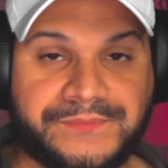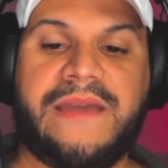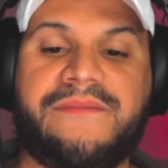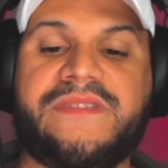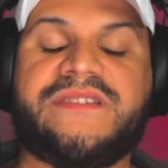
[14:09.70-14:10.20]

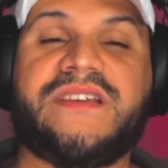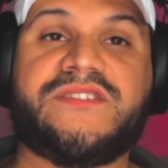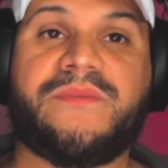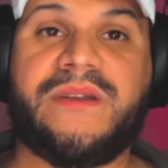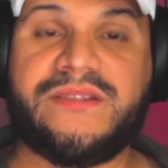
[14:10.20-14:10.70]
given this
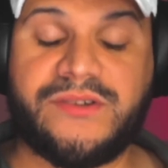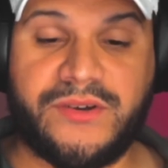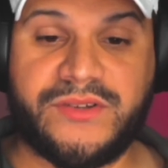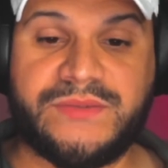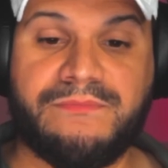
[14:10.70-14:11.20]
takes so many
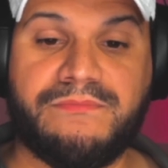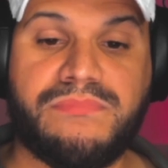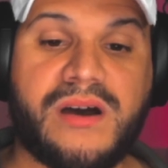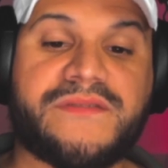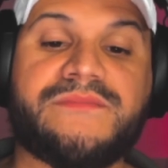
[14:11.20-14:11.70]
turns,
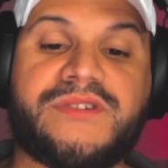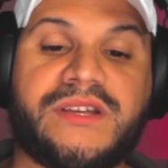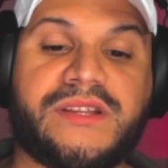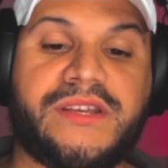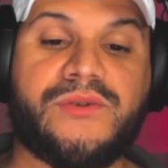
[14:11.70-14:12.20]
buffs on
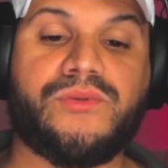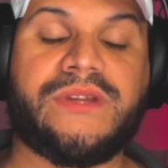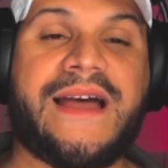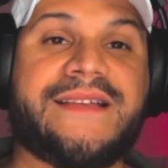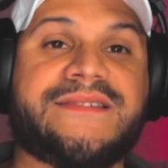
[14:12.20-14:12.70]
Jingliu
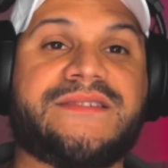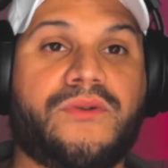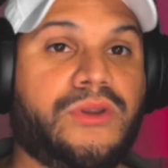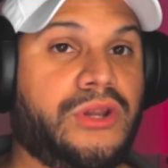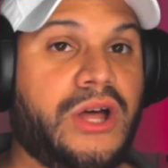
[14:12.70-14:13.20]
last
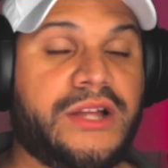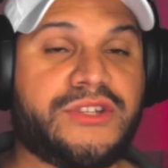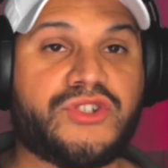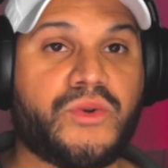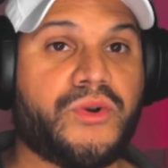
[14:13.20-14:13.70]
for a
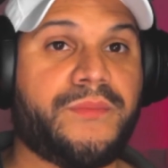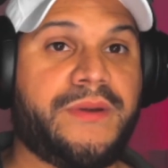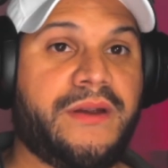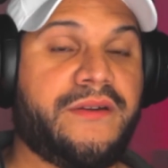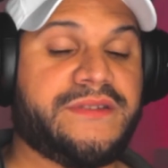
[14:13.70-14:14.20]
lot shorter
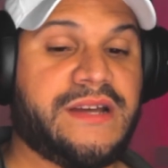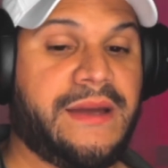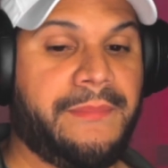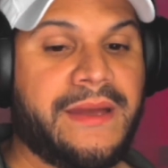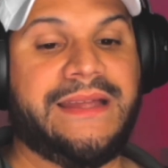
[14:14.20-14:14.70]
period of
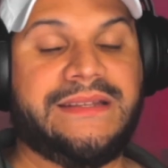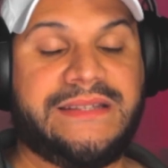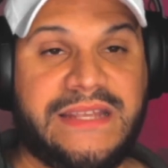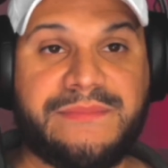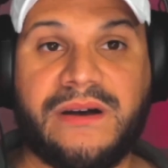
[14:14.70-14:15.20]
time
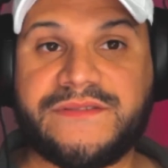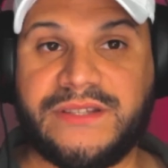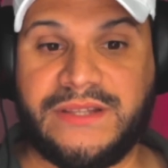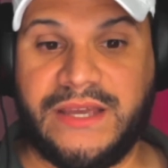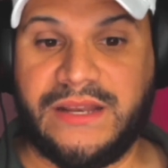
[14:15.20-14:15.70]
than debuffs
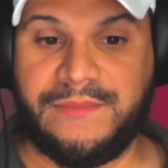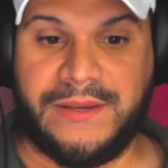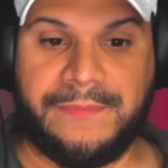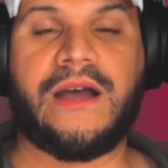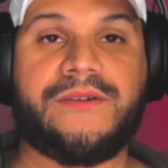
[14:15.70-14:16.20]
on the
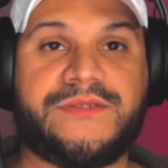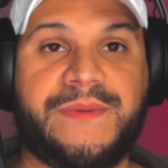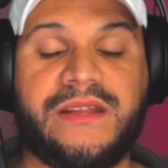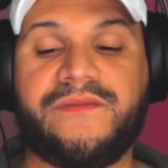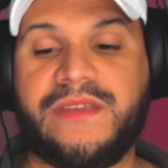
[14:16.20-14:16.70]
enemy. Now,
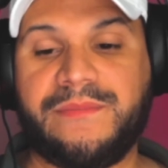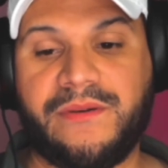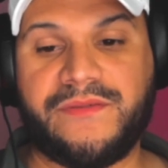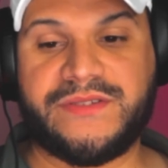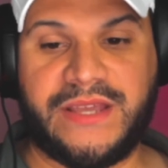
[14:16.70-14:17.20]
speaking of
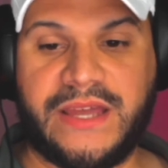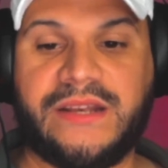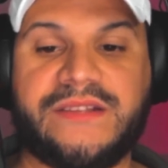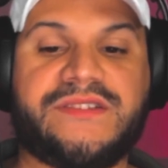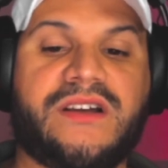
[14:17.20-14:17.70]
debuffers
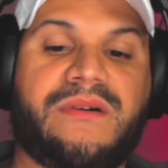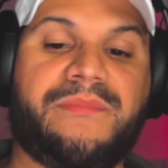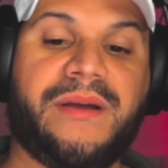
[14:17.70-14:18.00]
again, let's talk about